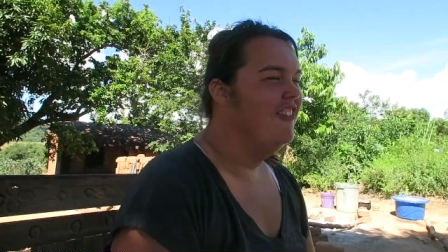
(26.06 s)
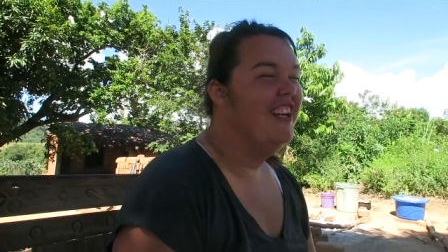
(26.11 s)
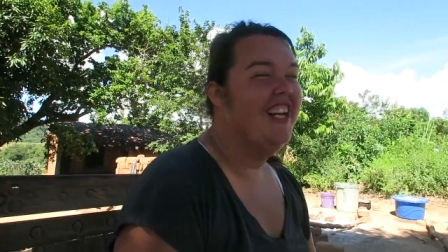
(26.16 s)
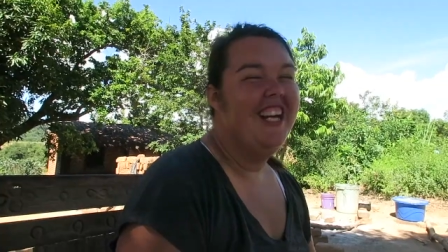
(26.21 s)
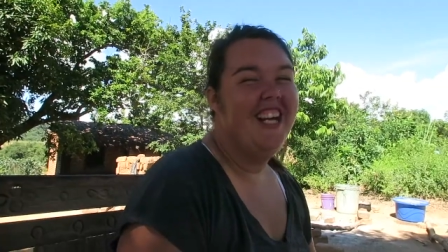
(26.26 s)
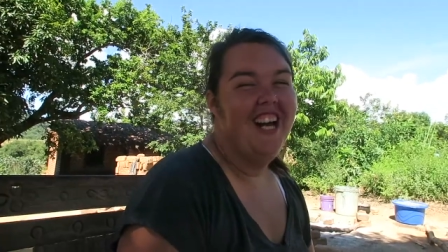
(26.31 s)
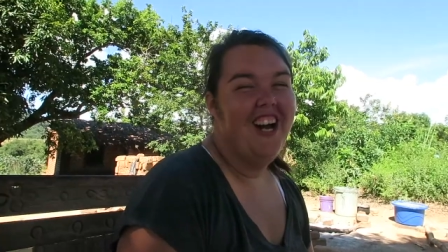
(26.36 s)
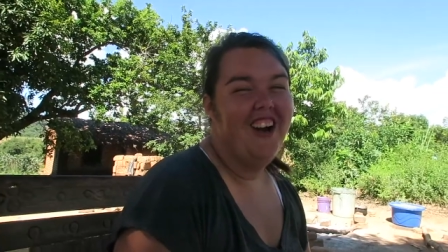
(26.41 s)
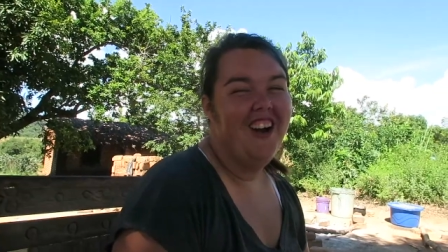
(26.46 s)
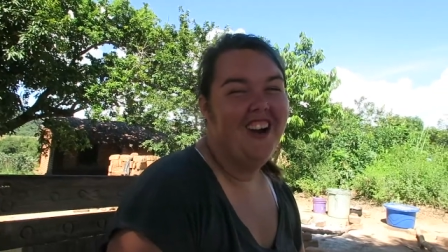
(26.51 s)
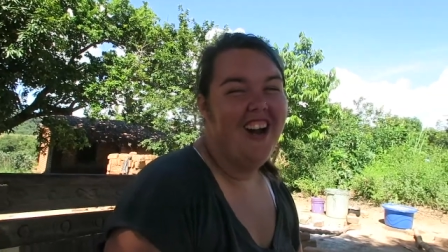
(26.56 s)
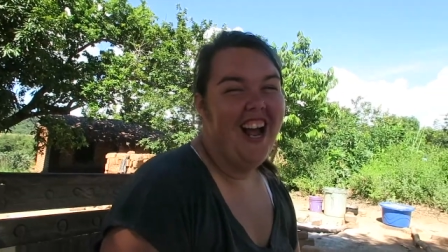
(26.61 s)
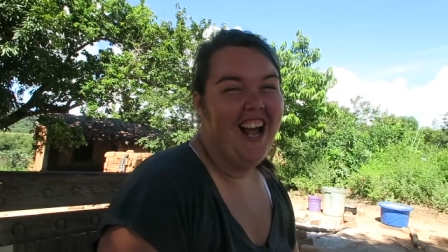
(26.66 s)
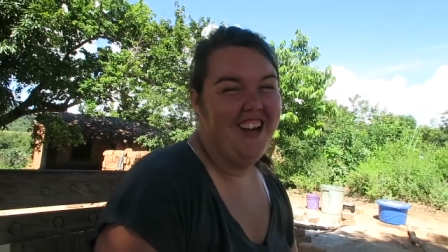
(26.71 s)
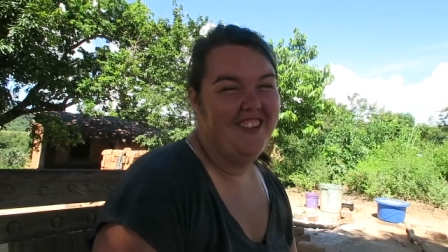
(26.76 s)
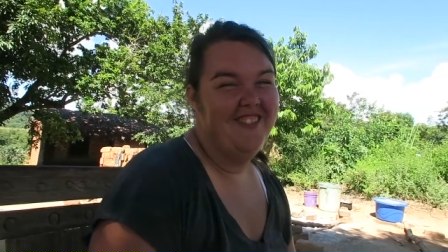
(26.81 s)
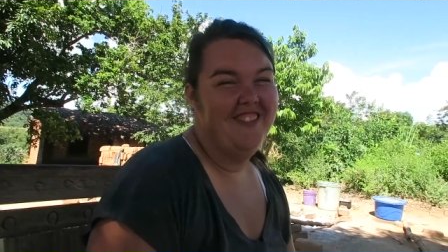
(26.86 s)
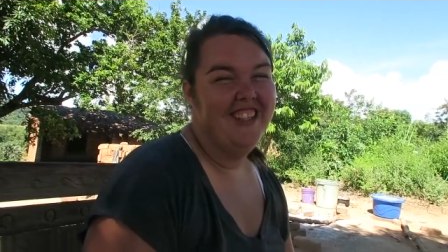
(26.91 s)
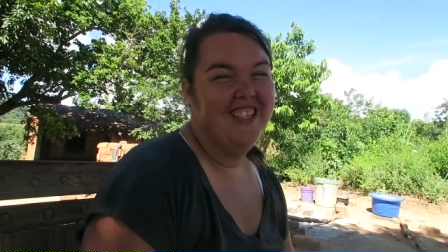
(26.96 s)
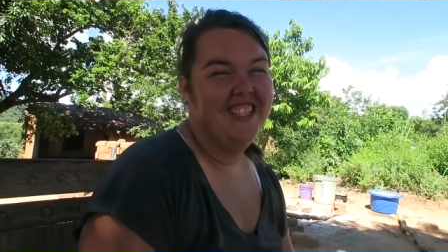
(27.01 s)
We are
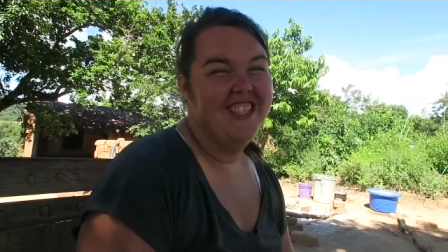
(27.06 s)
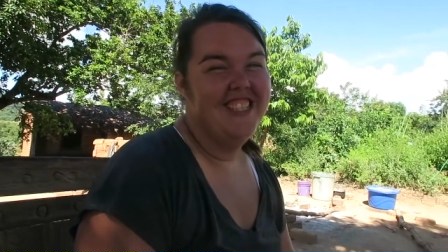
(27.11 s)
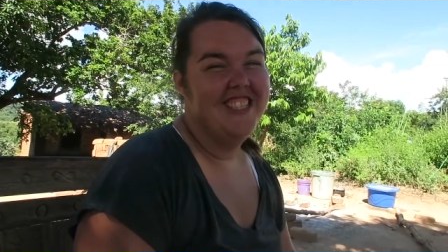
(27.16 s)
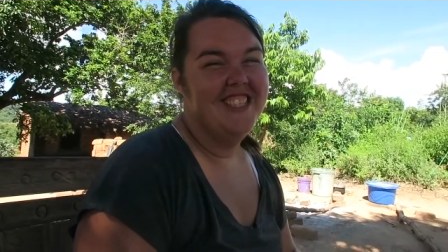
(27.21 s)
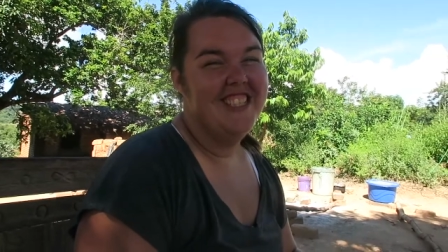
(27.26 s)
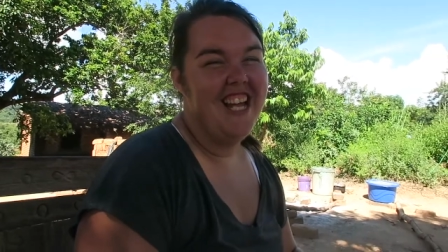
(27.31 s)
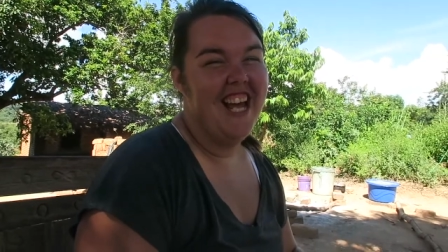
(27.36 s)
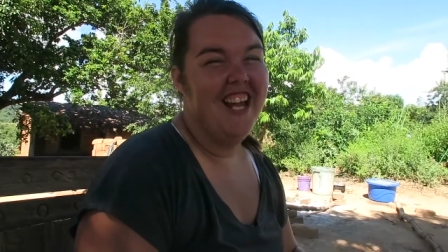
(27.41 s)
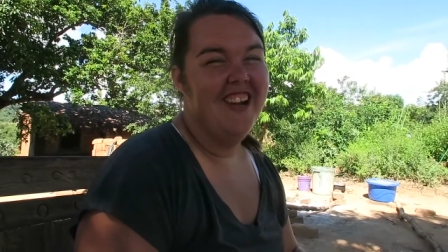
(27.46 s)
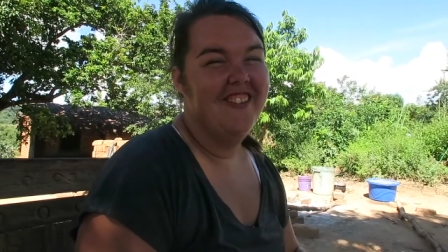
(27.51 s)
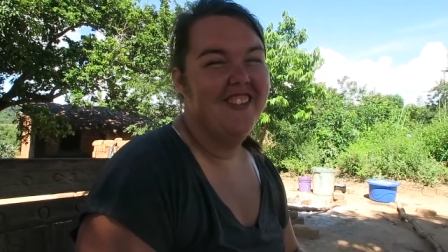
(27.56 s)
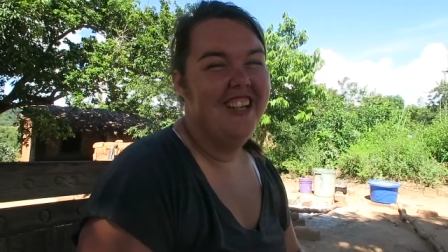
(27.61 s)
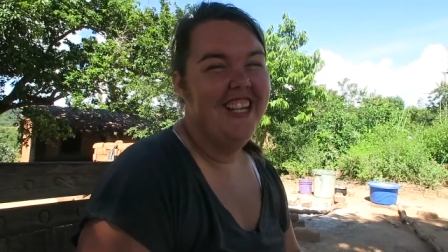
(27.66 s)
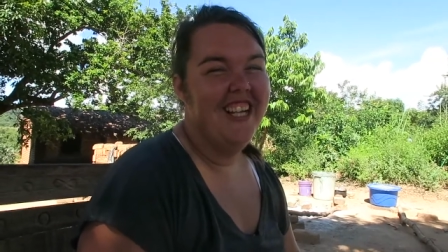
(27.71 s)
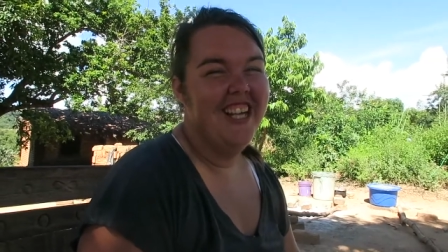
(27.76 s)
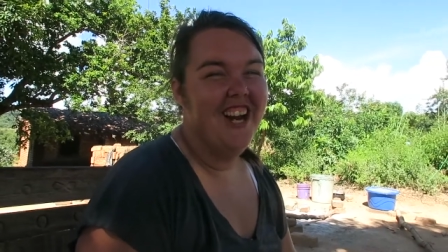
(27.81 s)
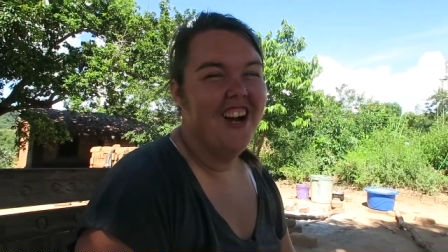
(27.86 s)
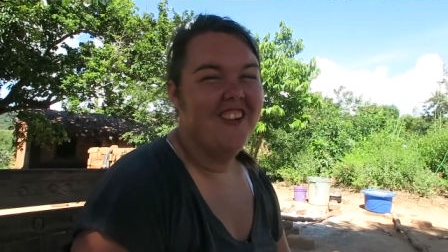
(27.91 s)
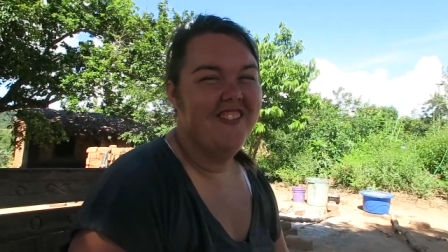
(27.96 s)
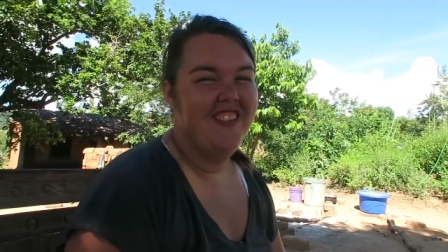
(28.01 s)
at a village and
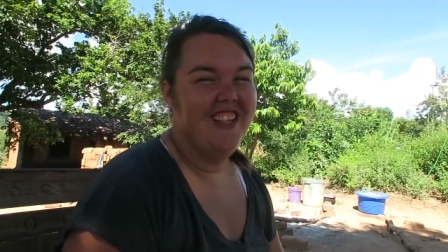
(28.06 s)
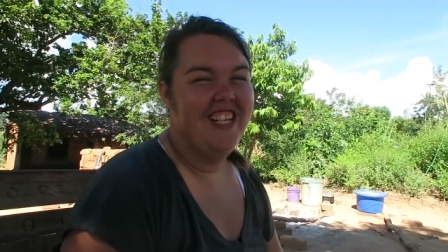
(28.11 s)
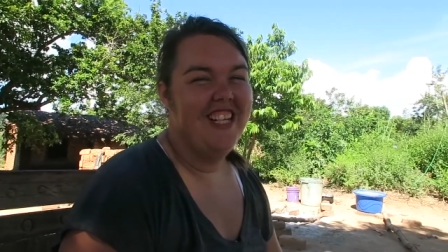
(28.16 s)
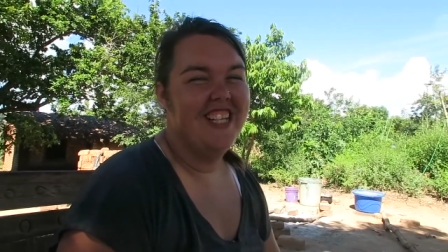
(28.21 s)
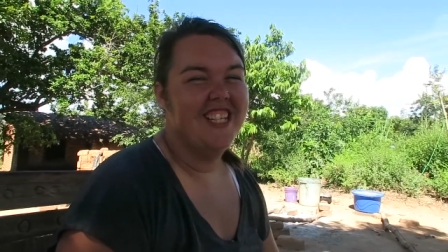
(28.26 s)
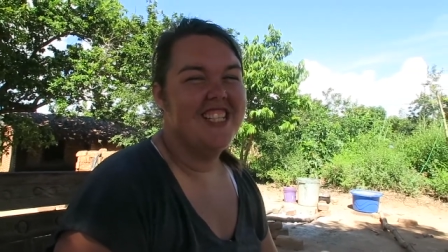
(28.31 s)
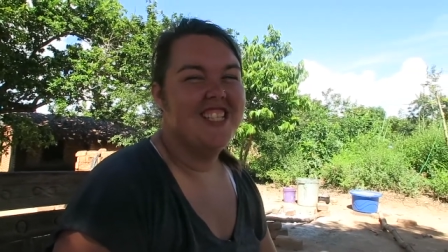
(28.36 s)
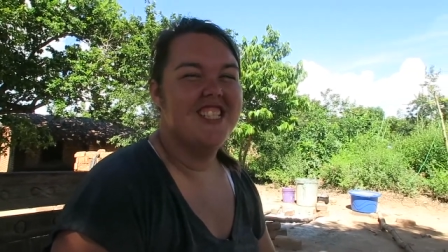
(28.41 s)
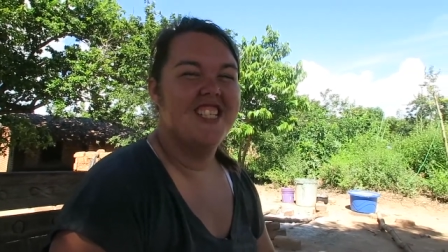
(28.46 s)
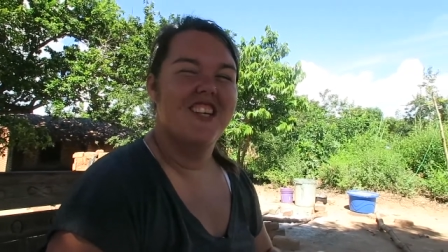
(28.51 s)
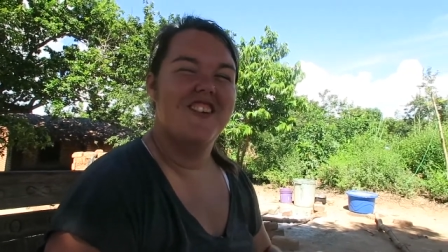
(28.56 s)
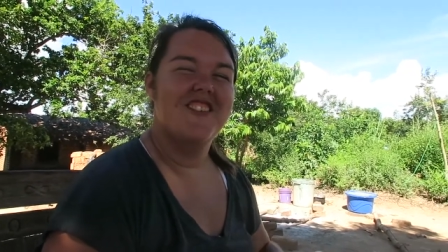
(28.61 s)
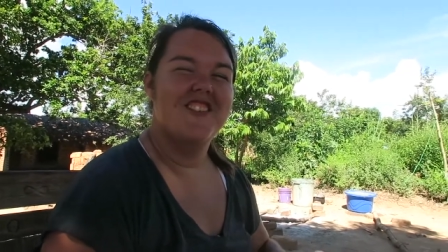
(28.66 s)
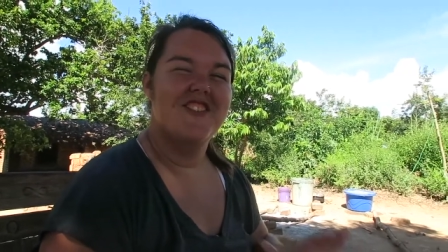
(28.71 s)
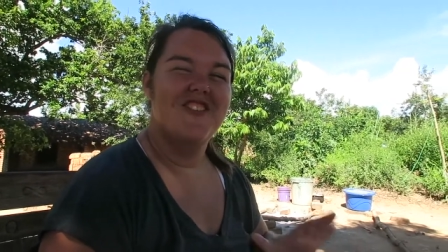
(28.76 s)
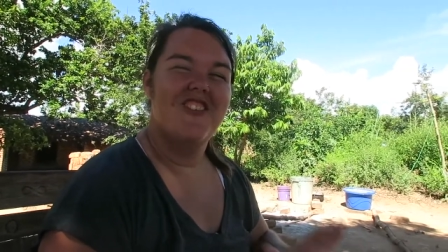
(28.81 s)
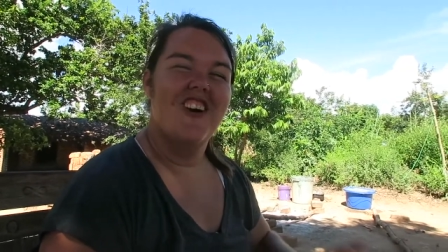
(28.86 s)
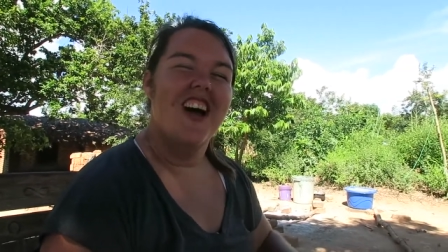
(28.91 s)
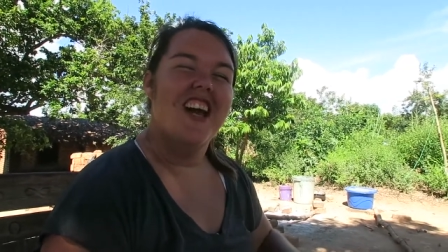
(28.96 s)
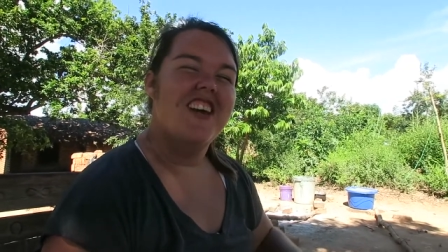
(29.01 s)
we are meeting the
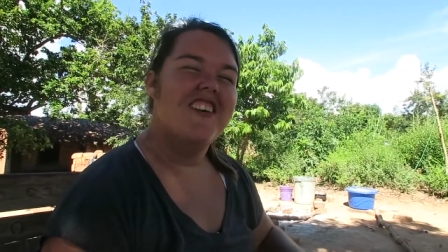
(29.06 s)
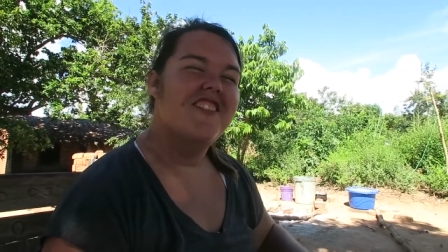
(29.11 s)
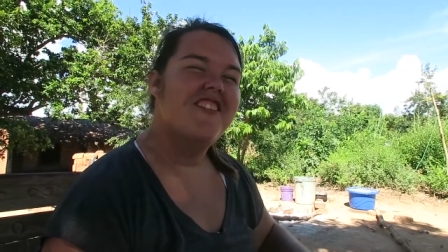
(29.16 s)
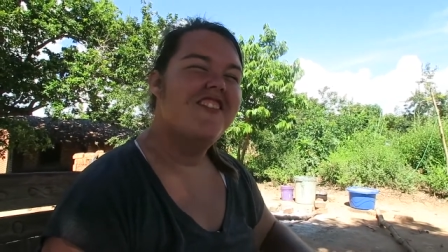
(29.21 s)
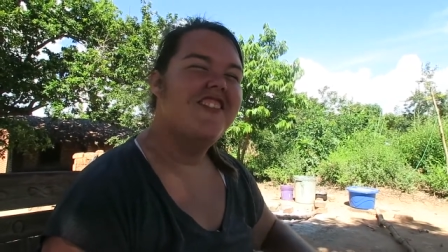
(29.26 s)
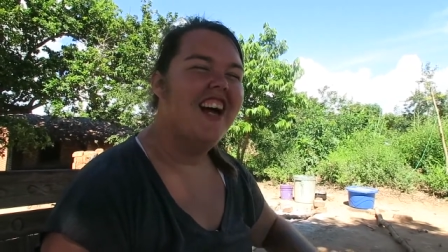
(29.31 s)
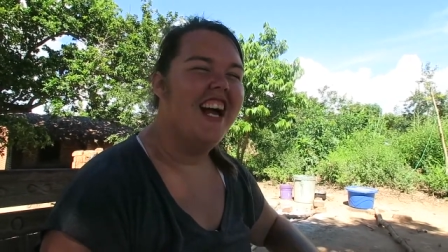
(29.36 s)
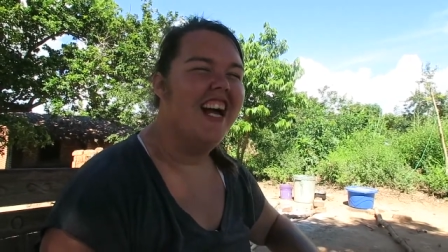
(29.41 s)
chief's wife